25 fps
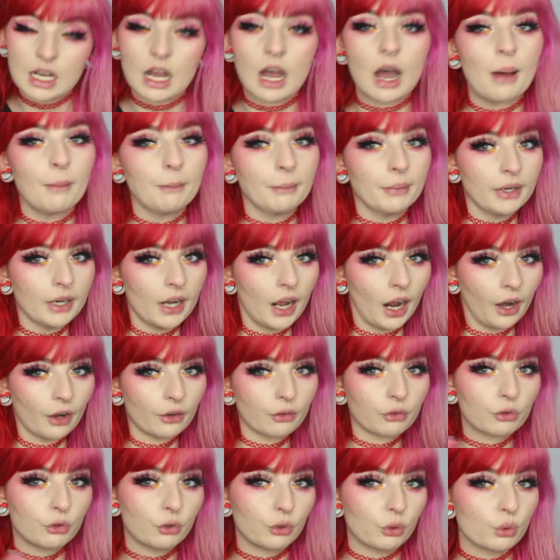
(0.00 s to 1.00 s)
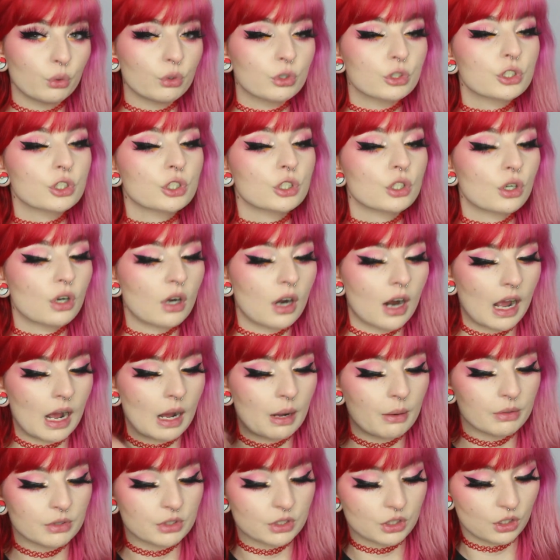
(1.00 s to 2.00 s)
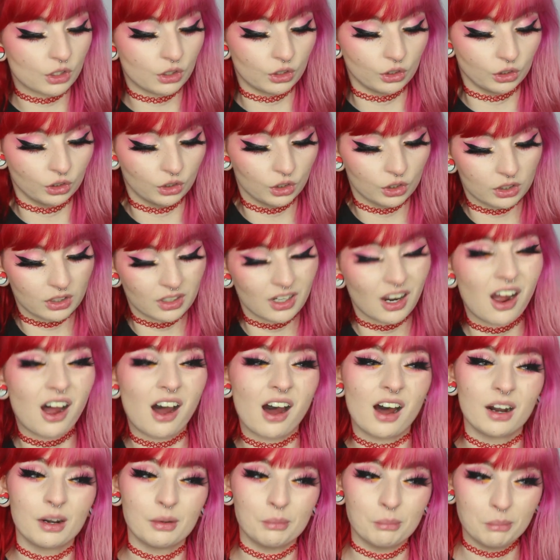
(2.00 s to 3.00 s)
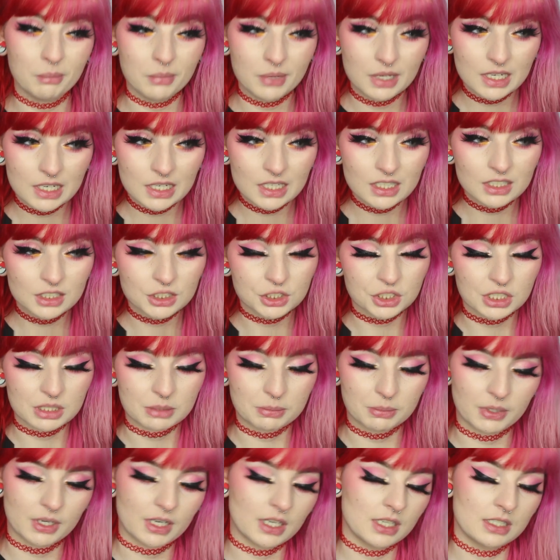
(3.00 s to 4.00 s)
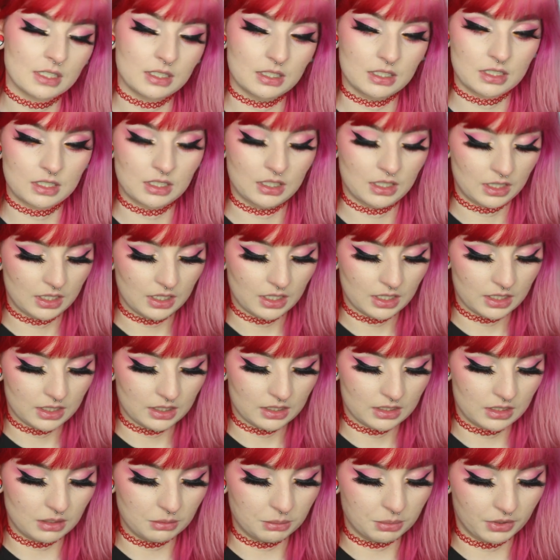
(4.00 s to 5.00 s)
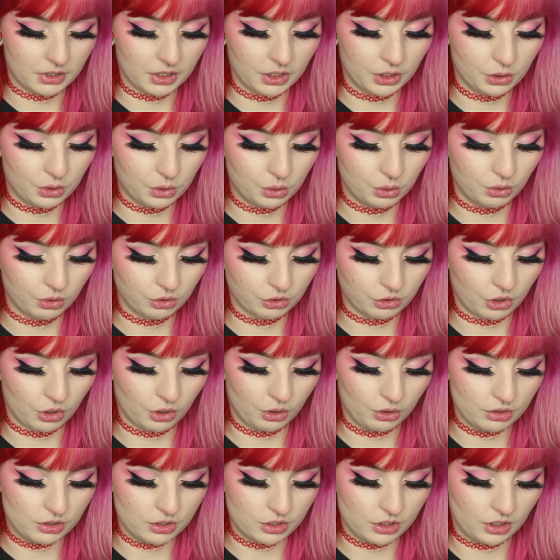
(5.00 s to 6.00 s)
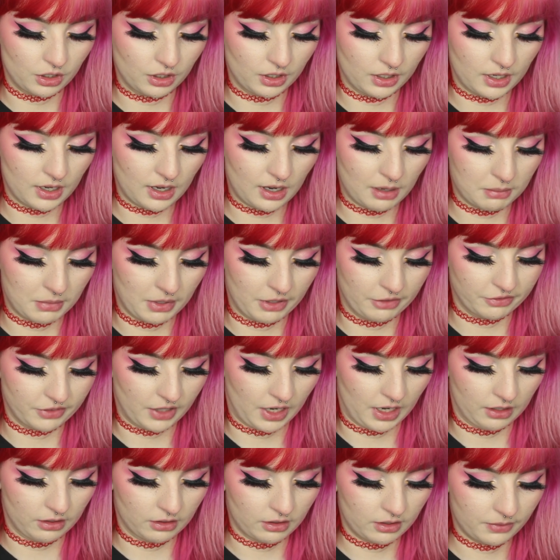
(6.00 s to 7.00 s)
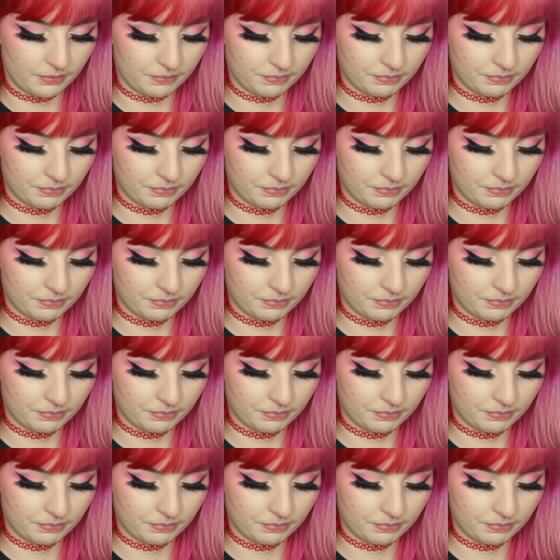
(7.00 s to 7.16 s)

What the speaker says: I'm not too sure how it's going to look on me, just because typically cool tones are not my friend.